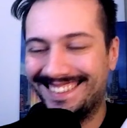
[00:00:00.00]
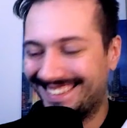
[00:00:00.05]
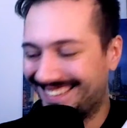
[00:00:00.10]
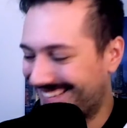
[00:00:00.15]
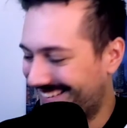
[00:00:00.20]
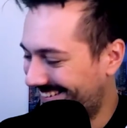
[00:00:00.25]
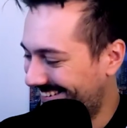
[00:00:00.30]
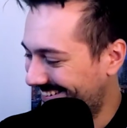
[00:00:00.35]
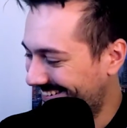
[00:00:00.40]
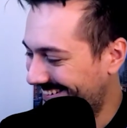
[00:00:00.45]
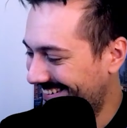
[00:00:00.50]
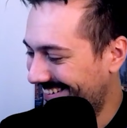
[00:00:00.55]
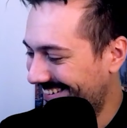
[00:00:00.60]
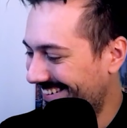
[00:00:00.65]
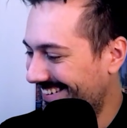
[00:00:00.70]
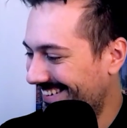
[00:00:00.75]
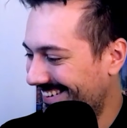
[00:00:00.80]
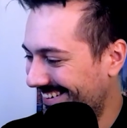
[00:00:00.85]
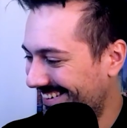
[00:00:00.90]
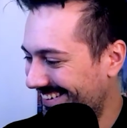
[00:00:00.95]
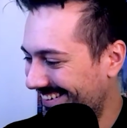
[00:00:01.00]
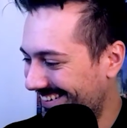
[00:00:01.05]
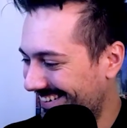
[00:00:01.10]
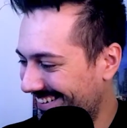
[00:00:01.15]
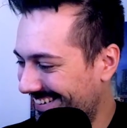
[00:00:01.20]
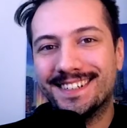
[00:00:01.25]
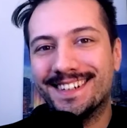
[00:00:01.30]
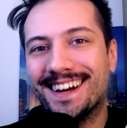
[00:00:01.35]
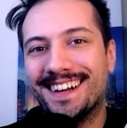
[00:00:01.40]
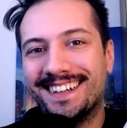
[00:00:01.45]
You can find me over on
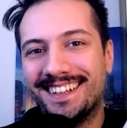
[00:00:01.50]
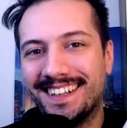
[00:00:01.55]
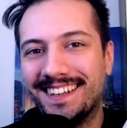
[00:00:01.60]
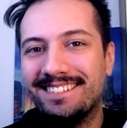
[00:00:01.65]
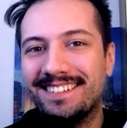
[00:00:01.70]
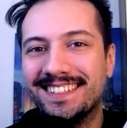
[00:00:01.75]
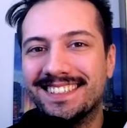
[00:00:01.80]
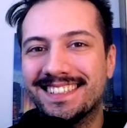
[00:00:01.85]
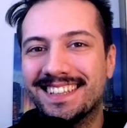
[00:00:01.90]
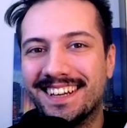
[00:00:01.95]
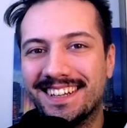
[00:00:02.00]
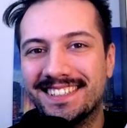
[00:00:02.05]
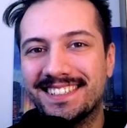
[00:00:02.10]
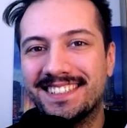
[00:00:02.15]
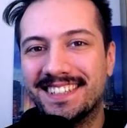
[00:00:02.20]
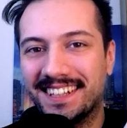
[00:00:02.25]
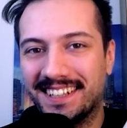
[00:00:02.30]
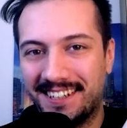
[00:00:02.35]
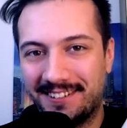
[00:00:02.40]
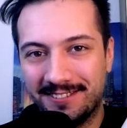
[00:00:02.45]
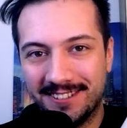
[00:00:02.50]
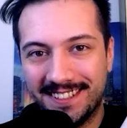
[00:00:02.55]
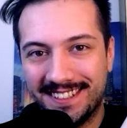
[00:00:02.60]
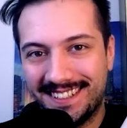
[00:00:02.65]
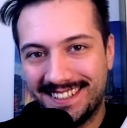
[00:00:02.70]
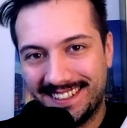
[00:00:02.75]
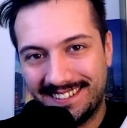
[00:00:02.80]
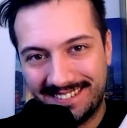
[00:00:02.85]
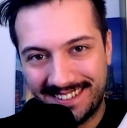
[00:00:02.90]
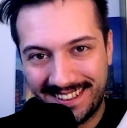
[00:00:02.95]
twitch.tv slash
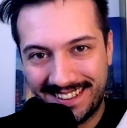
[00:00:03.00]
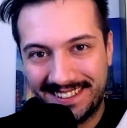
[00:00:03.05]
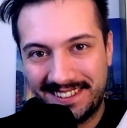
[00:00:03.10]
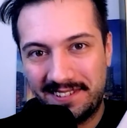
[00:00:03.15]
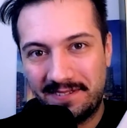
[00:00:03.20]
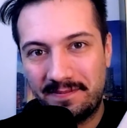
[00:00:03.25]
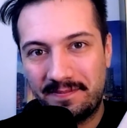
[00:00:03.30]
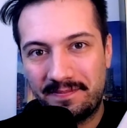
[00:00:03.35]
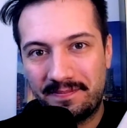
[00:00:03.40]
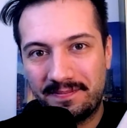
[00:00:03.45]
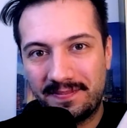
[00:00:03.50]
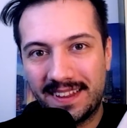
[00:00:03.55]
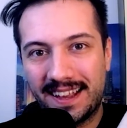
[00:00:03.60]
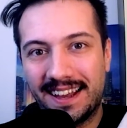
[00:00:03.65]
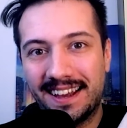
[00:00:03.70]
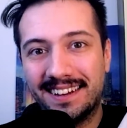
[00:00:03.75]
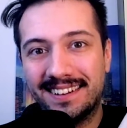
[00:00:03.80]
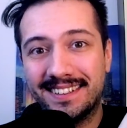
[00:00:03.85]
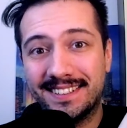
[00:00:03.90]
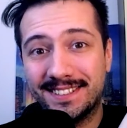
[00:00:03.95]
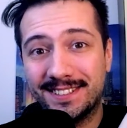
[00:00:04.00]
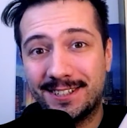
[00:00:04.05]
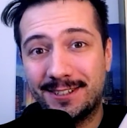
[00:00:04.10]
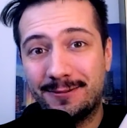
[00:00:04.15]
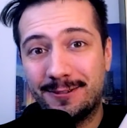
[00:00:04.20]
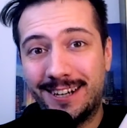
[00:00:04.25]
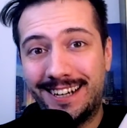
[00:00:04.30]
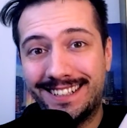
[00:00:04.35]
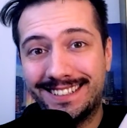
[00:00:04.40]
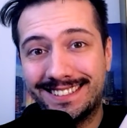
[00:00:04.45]
jellyquenttv. And as
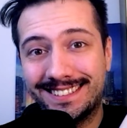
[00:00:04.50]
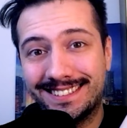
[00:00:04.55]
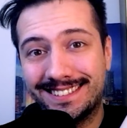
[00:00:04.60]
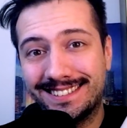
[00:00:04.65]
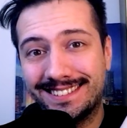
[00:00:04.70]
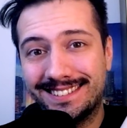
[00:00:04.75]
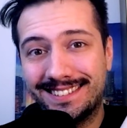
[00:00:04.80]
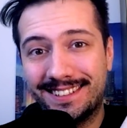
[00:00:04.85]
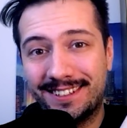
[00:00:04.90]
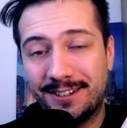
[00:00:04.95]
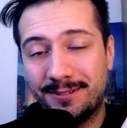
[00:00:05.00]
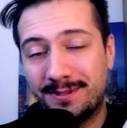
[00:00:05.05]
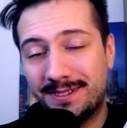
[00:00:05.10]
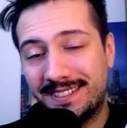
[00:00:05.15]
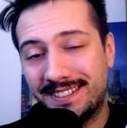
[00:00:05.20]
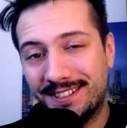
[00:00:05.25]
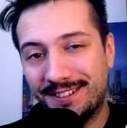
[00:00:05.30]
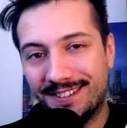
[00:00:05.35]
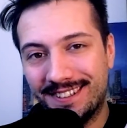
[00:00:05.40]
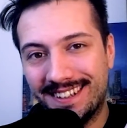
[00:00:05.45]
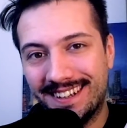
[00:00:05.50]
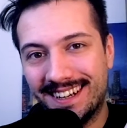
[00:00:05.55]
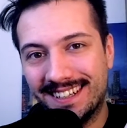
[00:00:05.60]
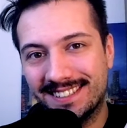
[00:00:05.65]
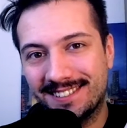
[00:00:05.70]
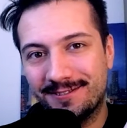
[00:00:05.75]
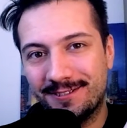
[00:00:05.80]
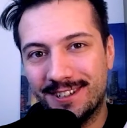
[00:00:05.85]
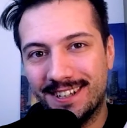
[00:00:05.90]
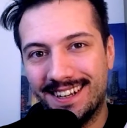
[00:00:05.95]
always, hope to see you in the
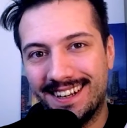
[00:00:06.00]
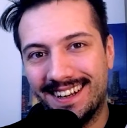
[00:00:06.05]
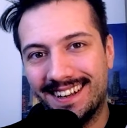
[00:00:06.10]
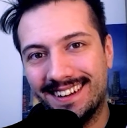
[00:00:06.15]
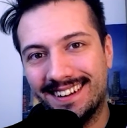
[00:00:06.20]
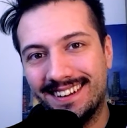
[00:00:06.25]
next one.